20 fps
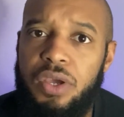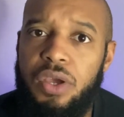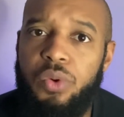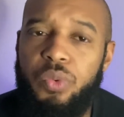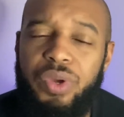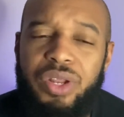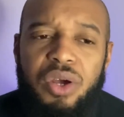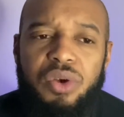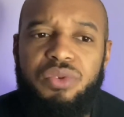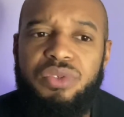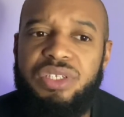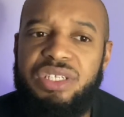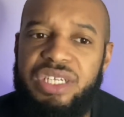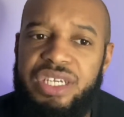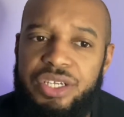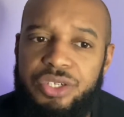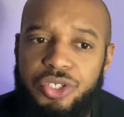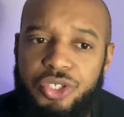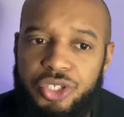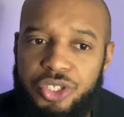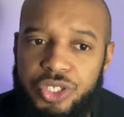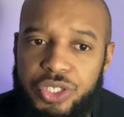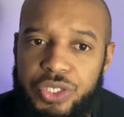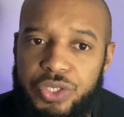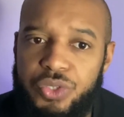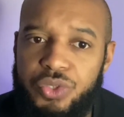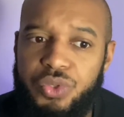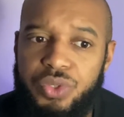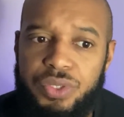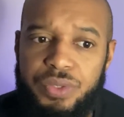We don't teach
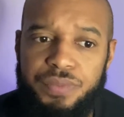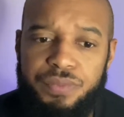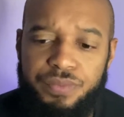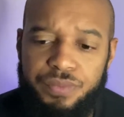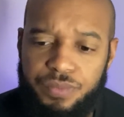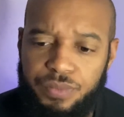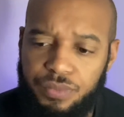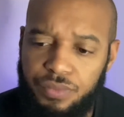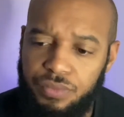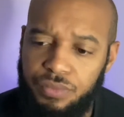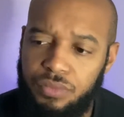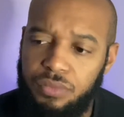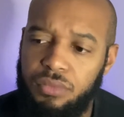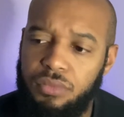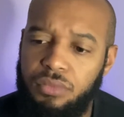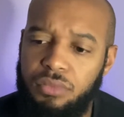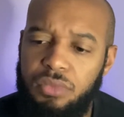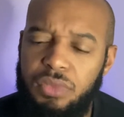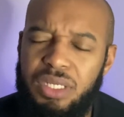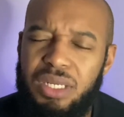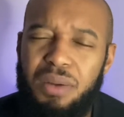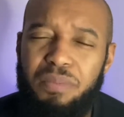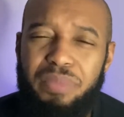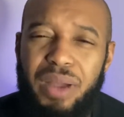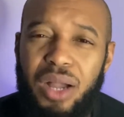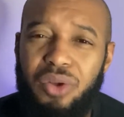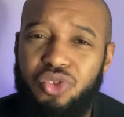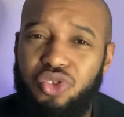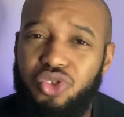children about